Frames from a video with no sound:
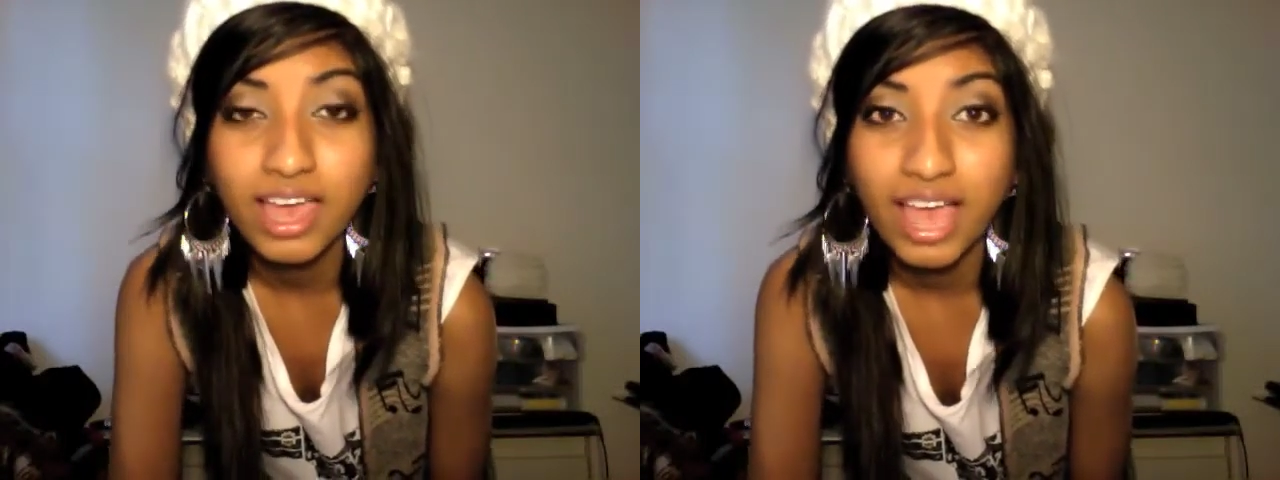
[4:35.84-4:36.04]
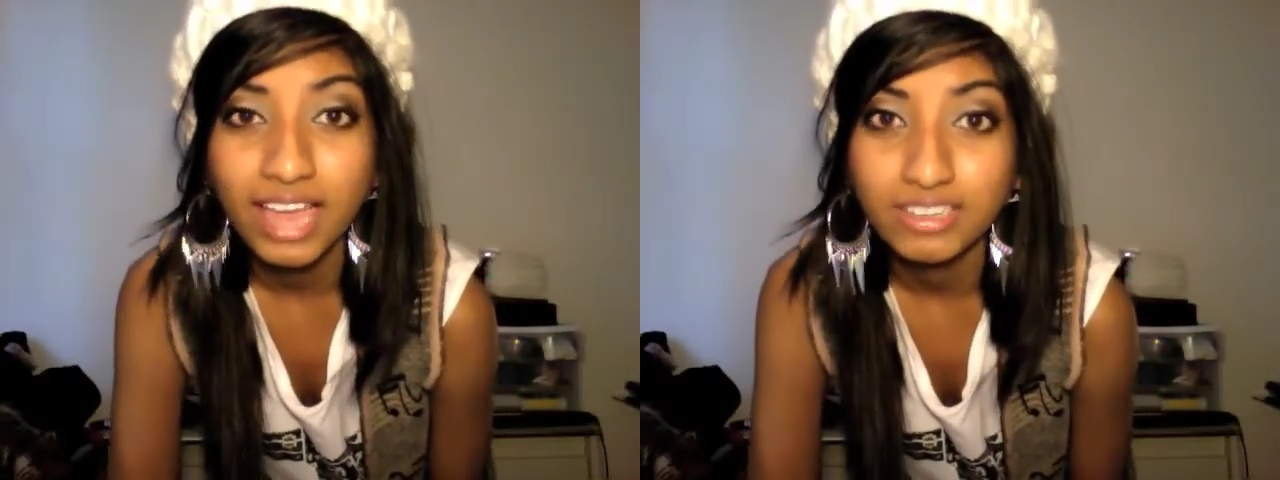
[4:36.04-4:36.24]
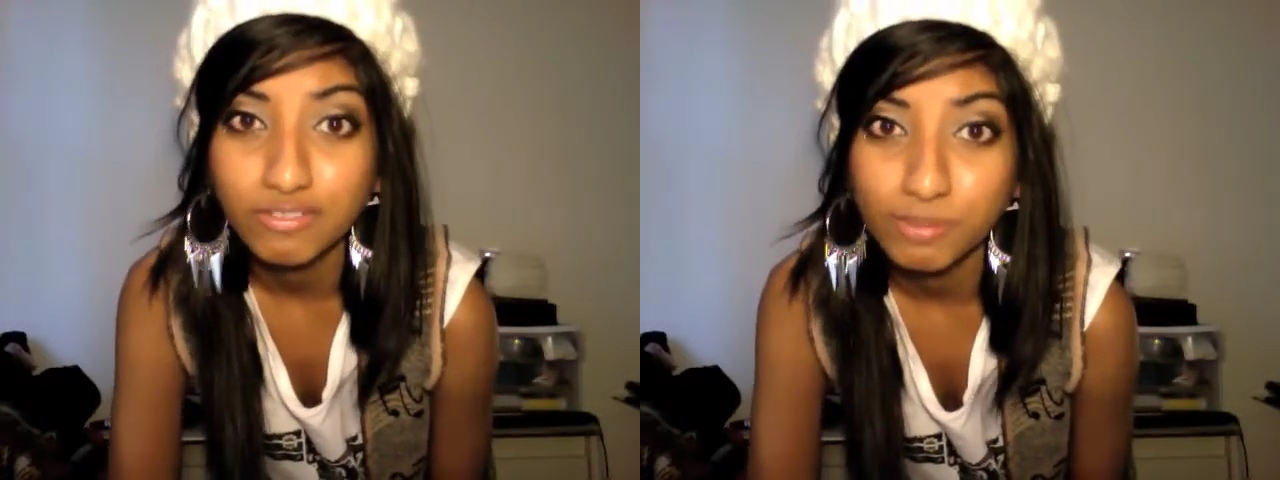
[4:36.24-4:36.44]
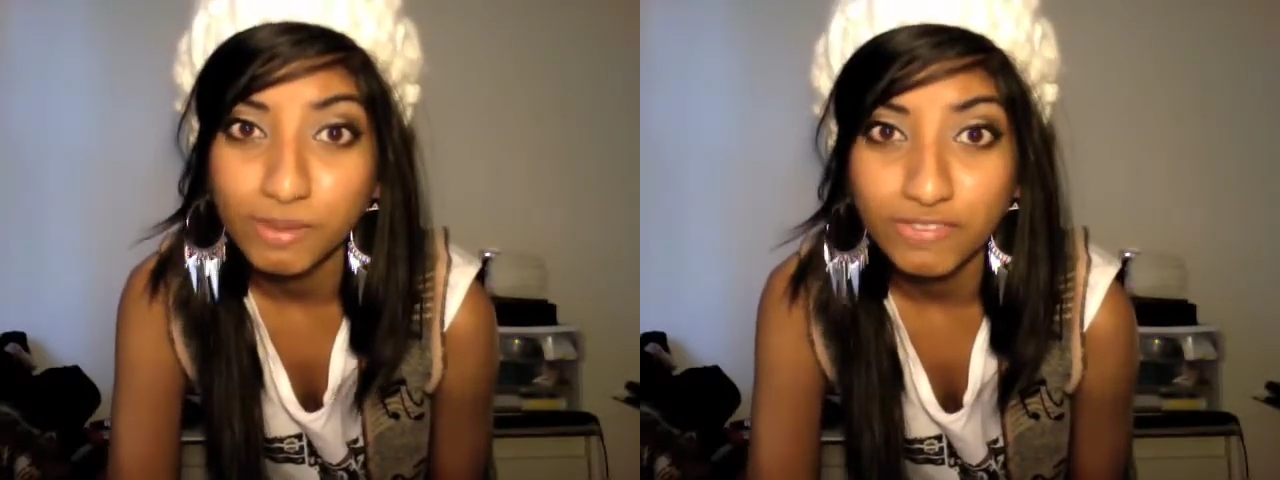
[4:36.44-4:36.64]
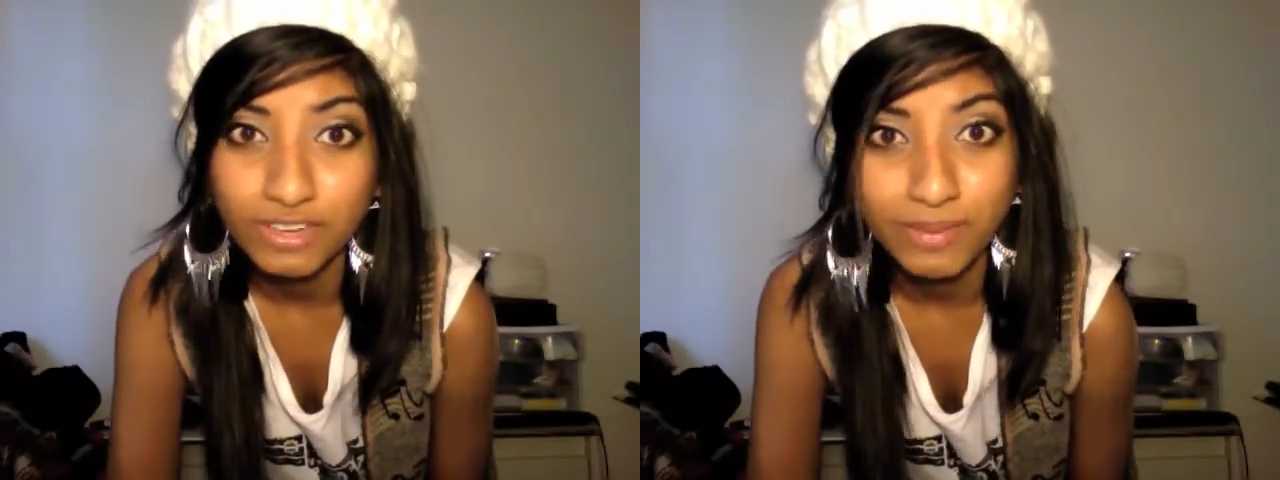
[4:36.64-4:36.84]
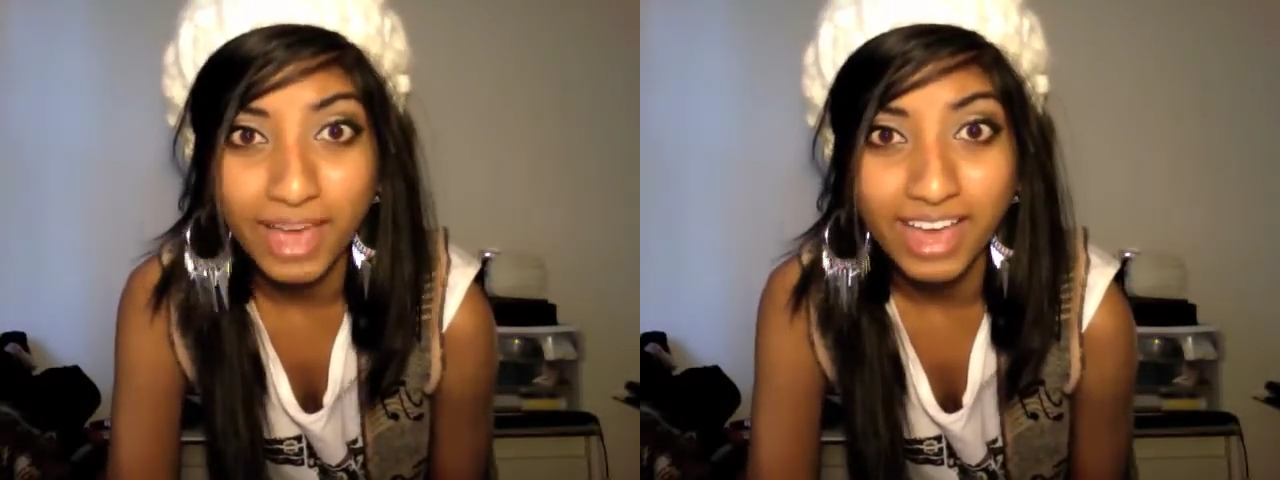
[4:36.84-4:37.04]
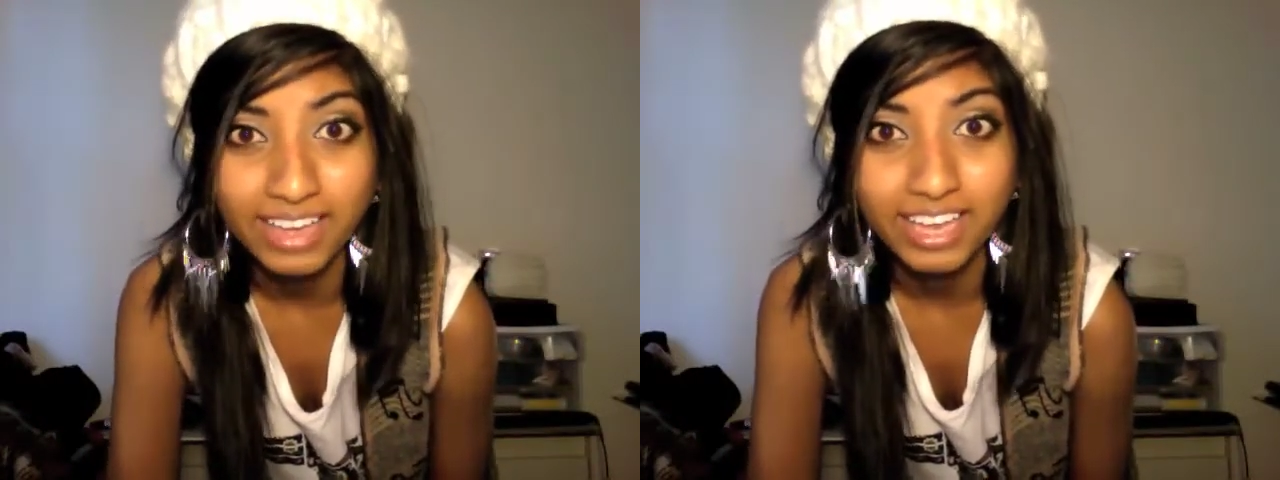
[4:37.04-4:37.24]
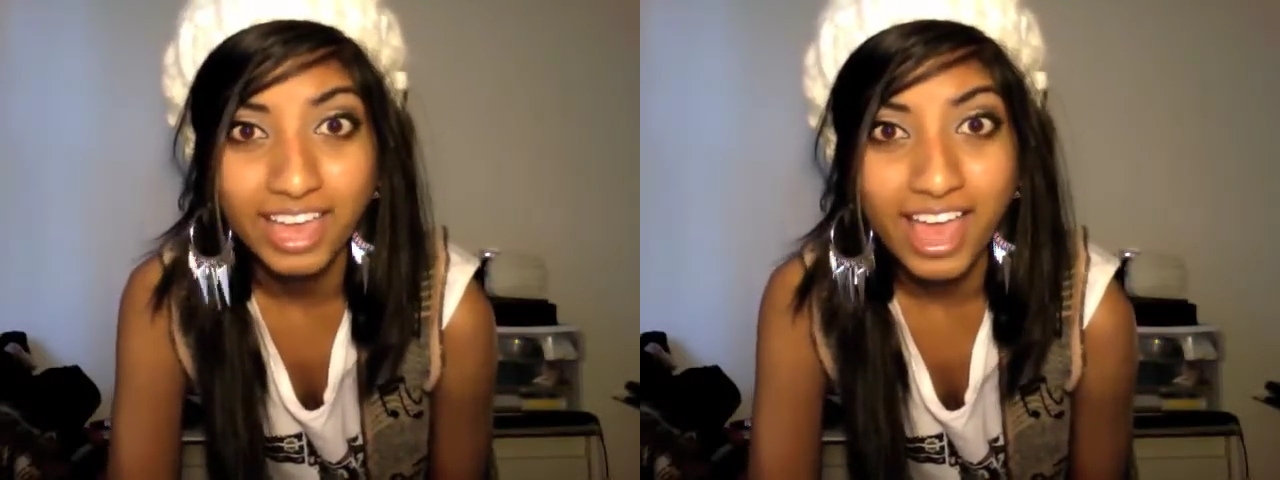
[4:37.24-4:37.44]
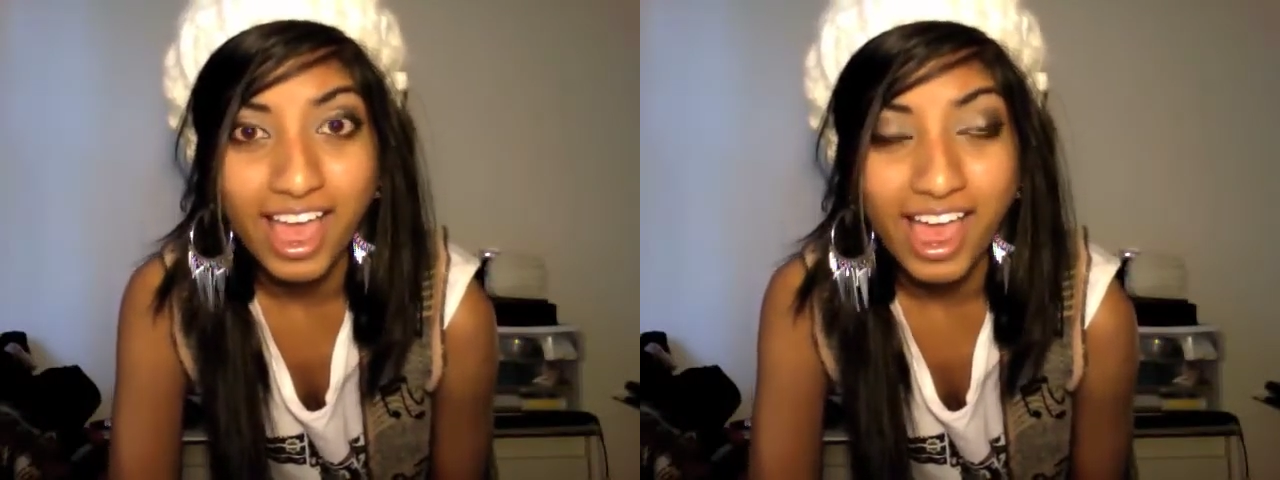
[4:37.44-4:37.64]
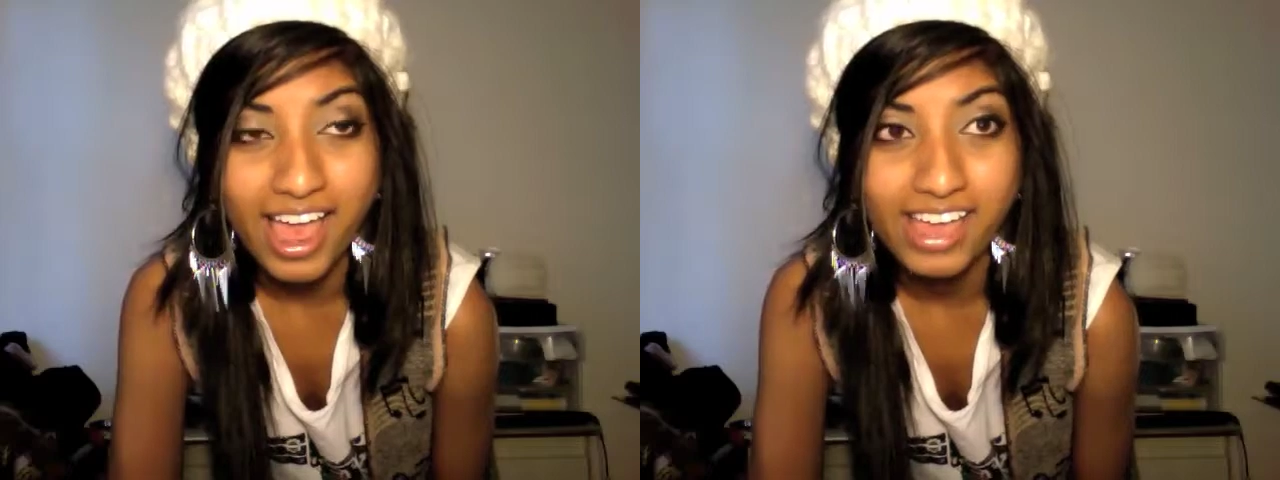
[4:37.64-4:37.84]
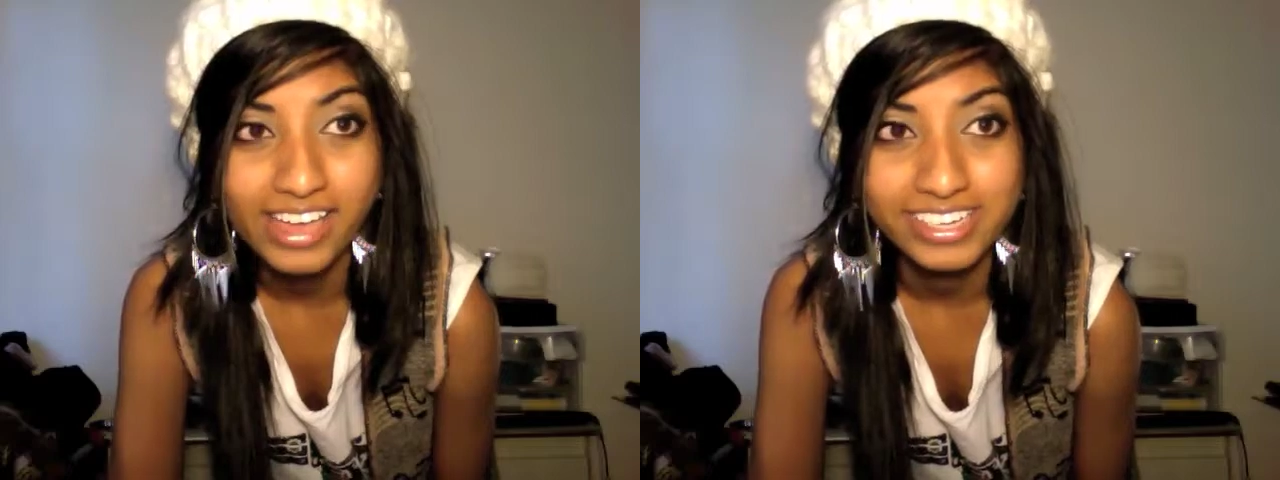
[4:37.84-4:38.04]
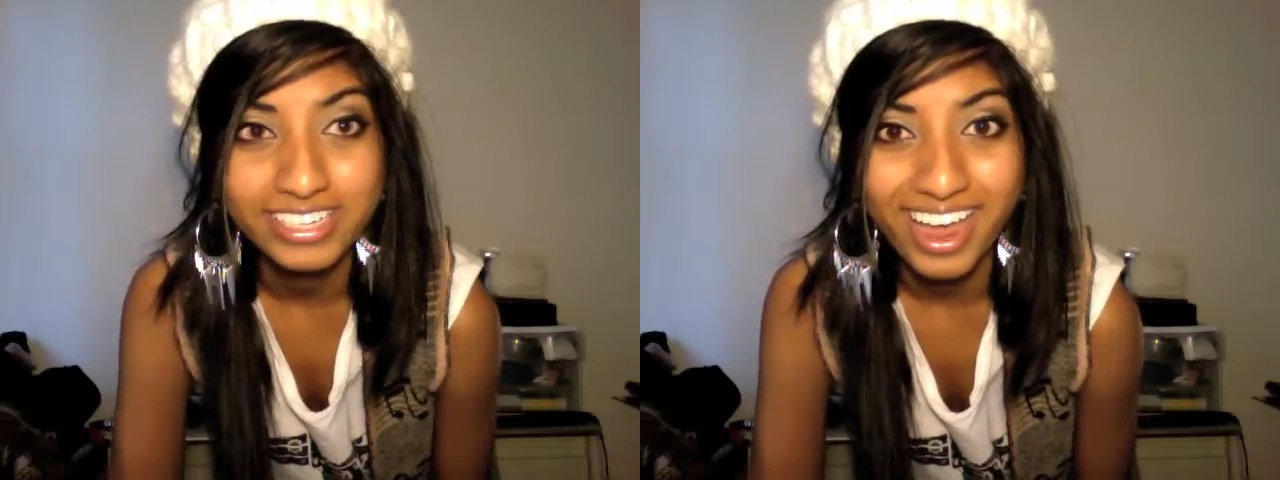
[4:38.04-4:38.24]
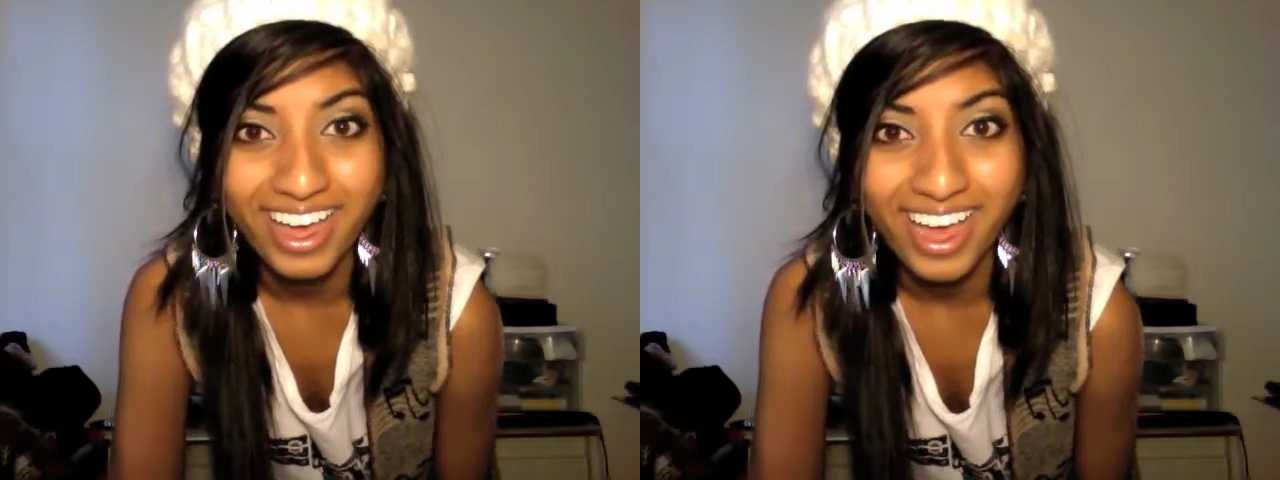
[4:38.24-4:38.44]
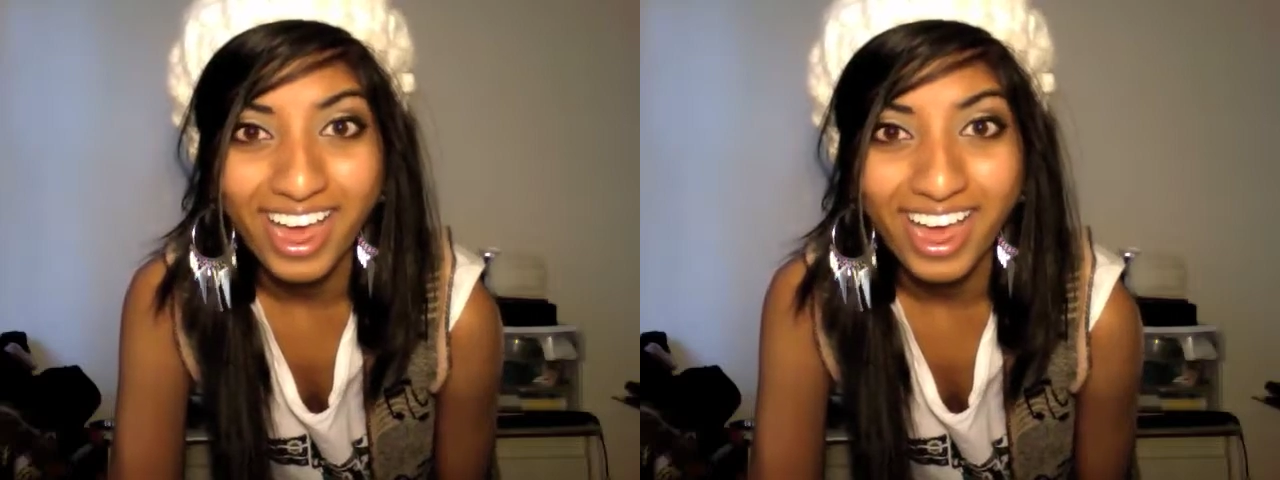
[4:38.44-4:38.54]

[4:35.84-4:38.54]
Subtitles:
and giving me feedback. And yeah,